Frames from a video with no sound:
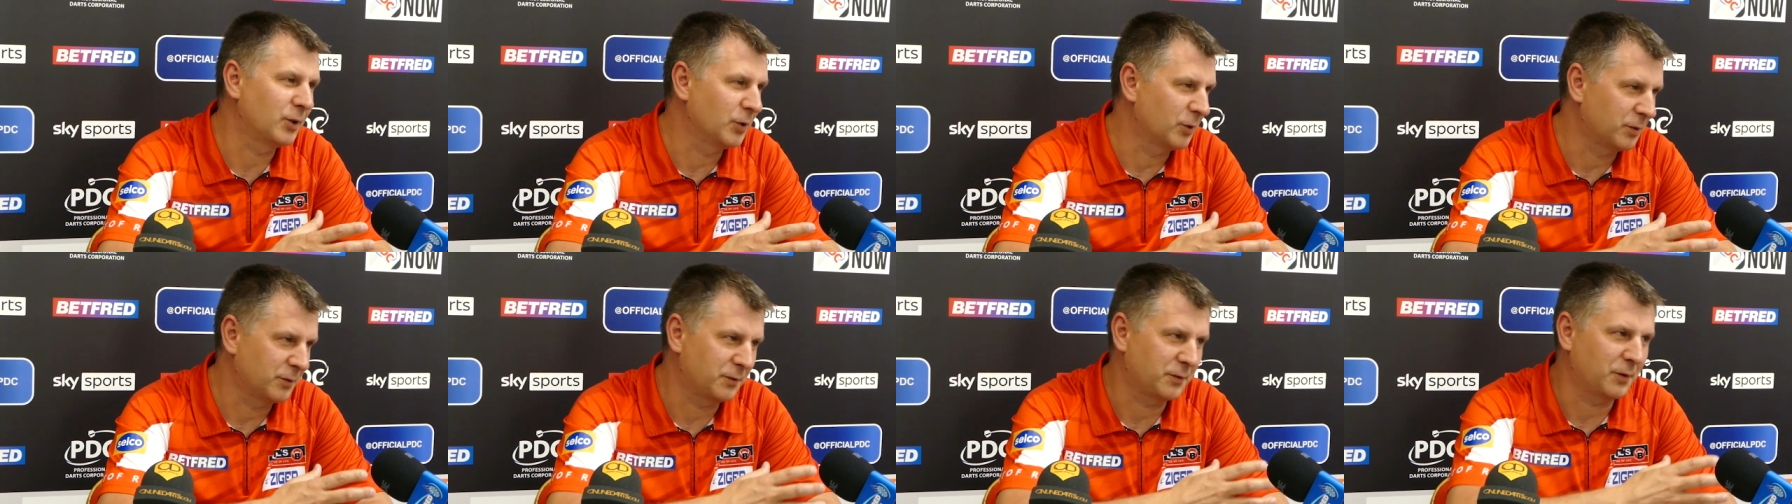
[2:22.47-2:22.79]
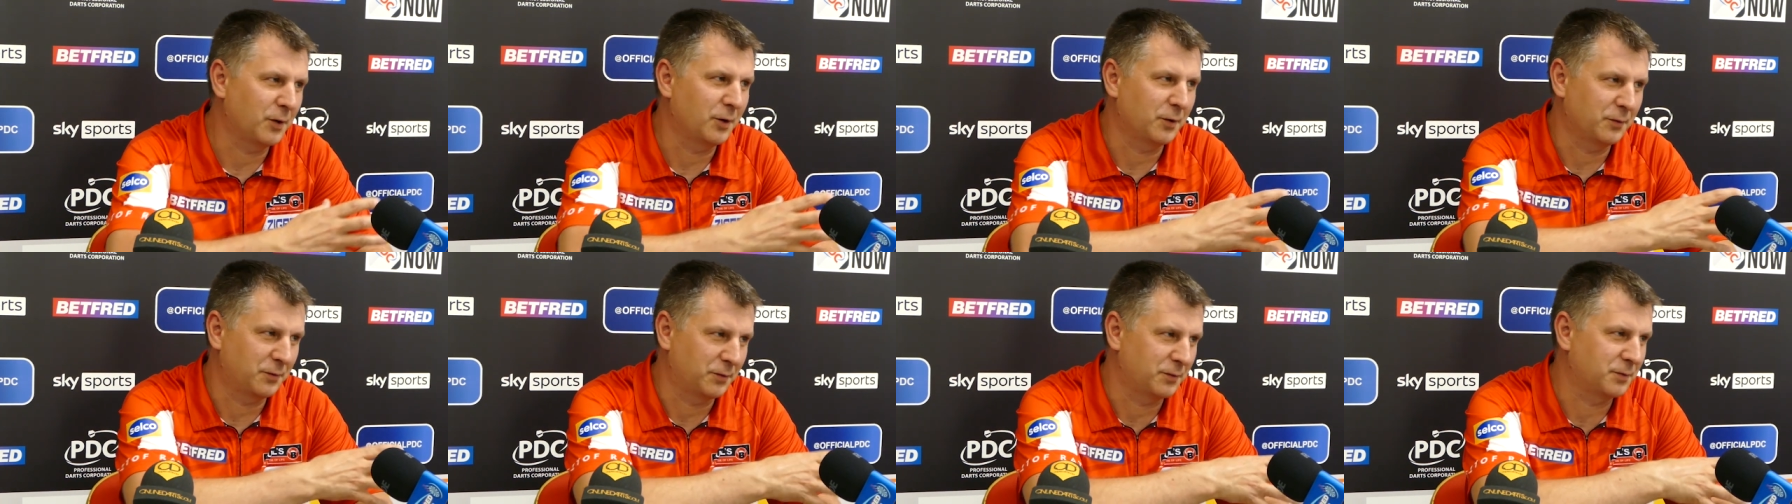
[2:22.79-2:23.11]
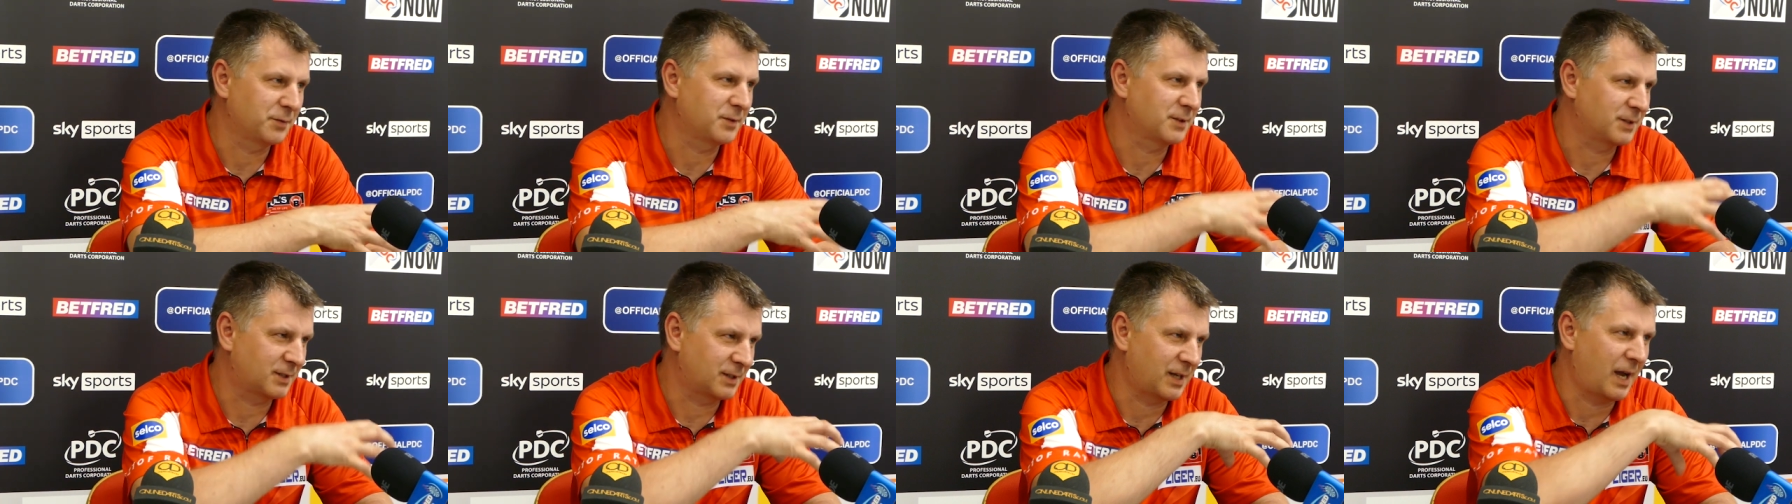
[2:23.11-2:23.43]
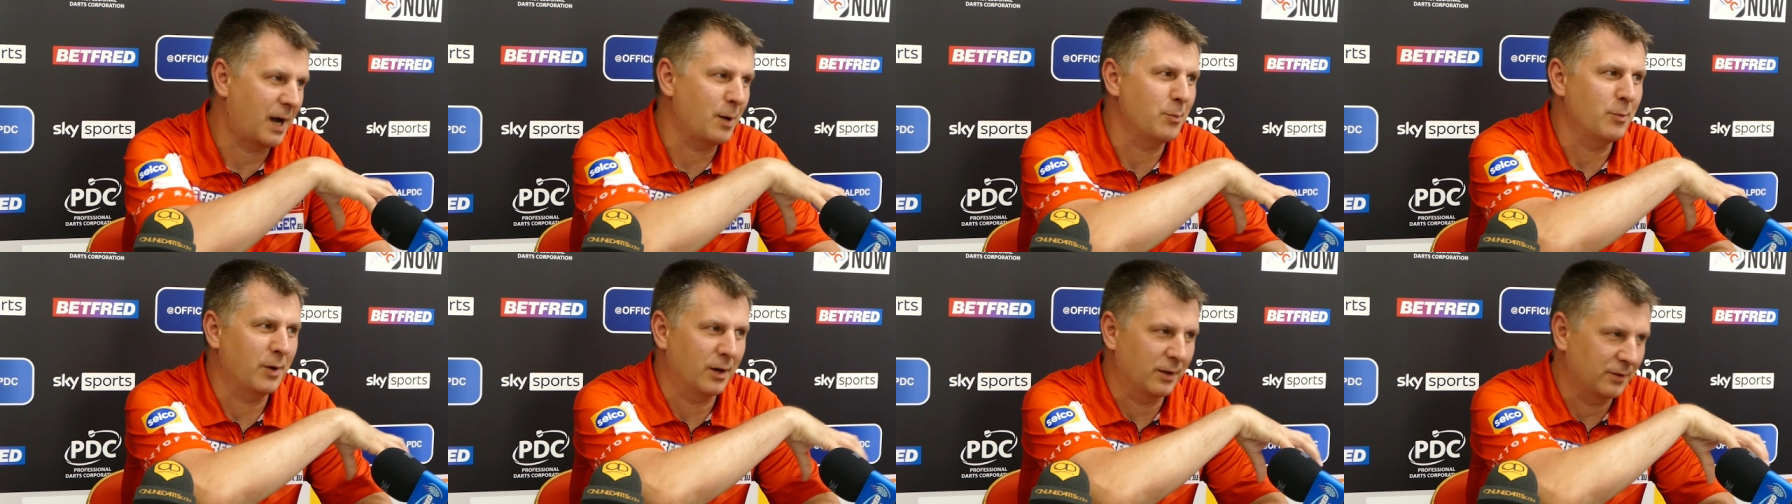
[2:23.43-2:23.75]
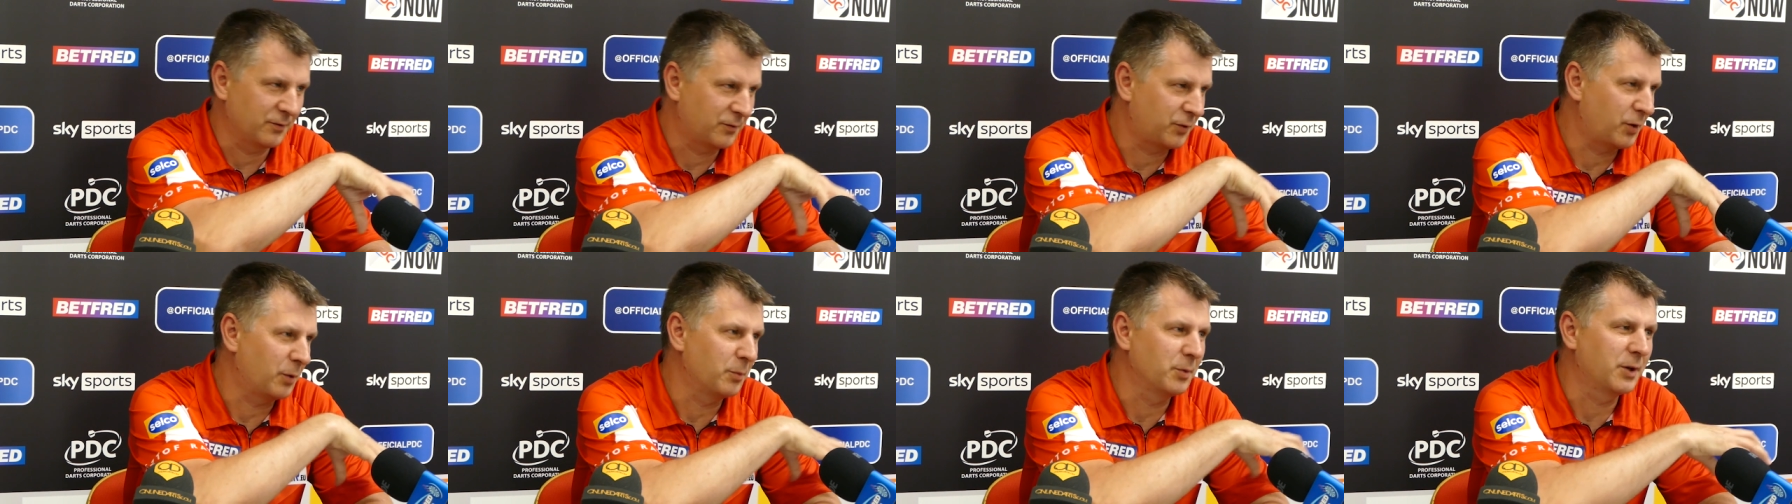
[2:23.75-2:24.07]
of someone
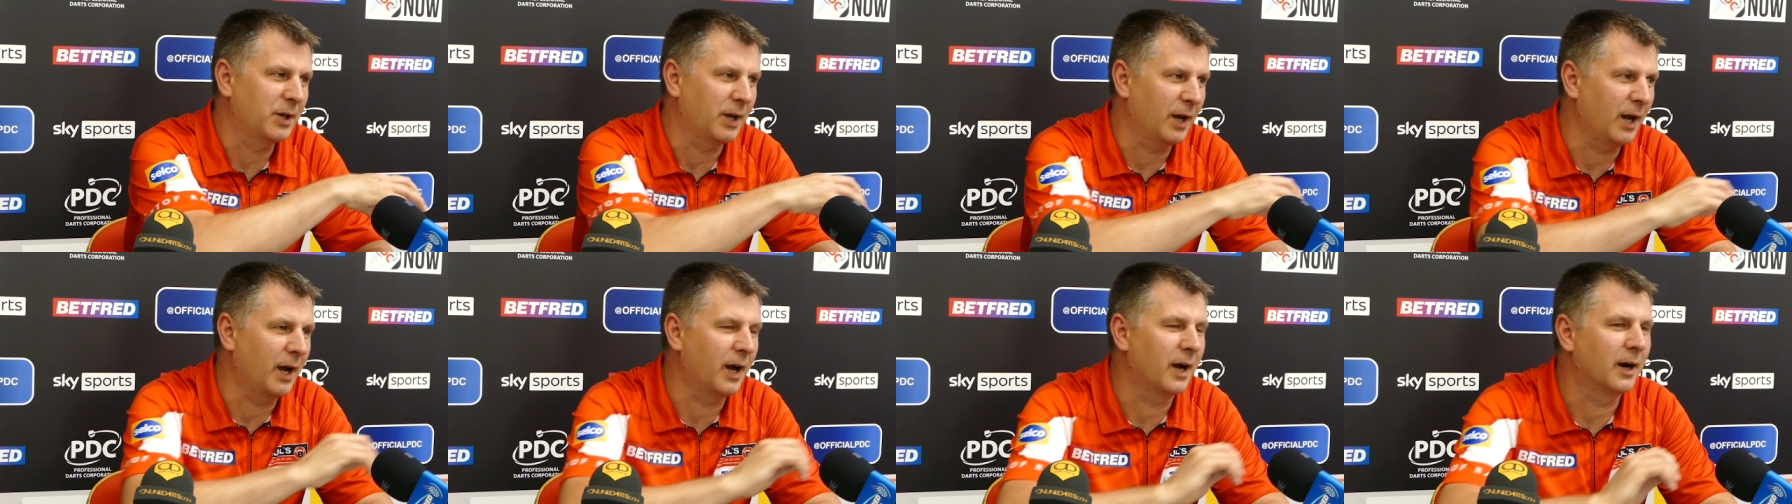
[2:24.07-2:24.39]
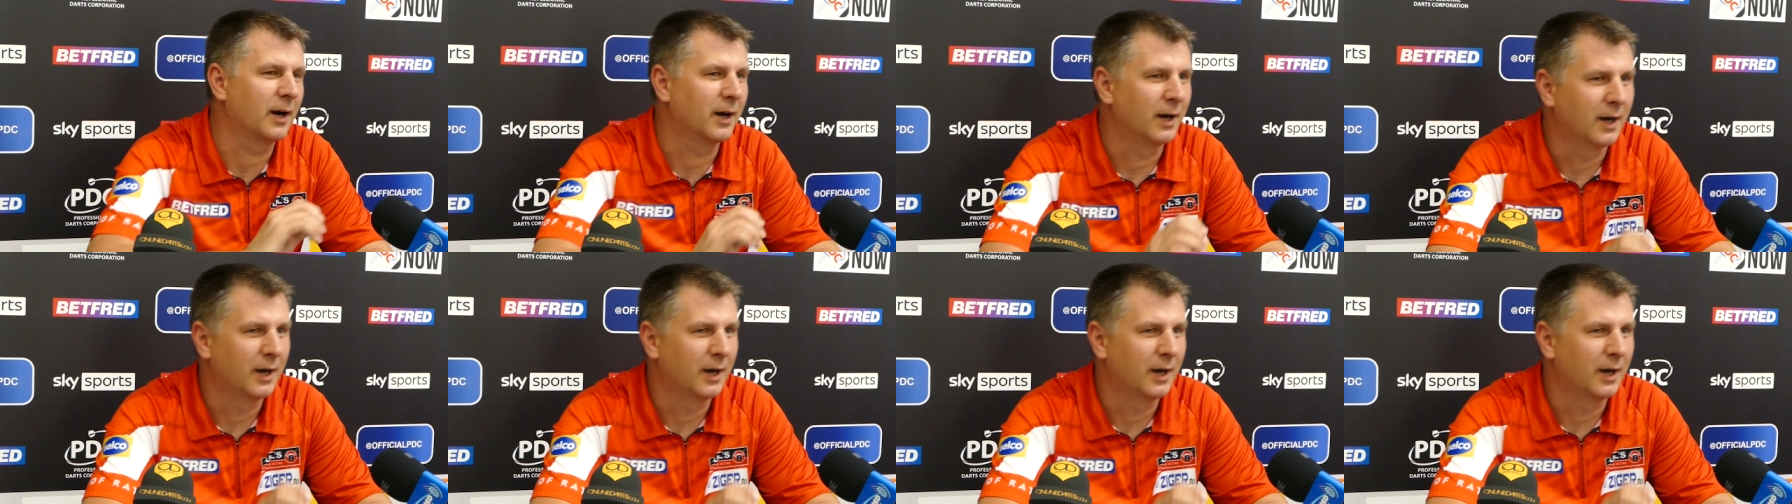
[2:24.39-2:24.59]
from here,